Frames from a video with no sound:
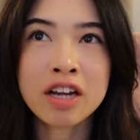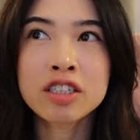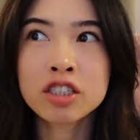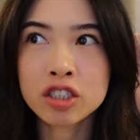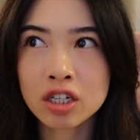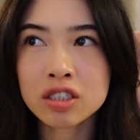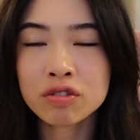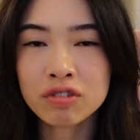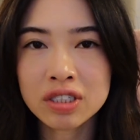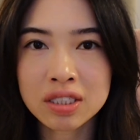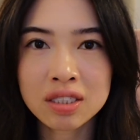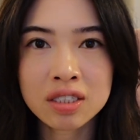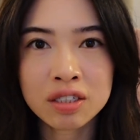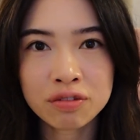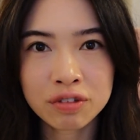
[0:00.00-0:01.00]
just
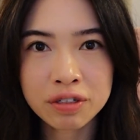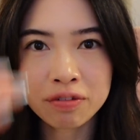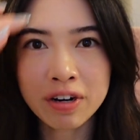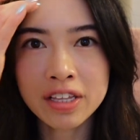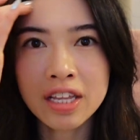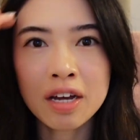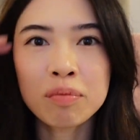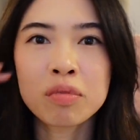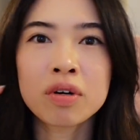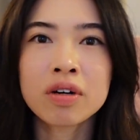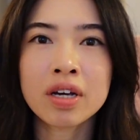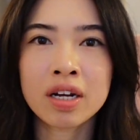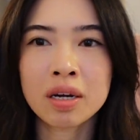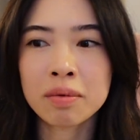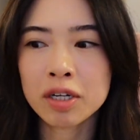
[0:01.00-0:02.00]
recently reread that book,
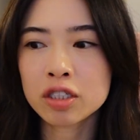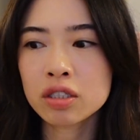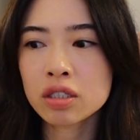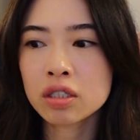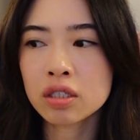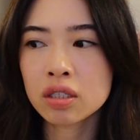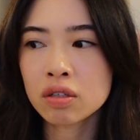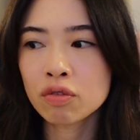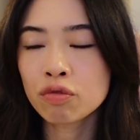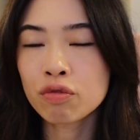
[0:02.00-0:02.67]
and I'm actually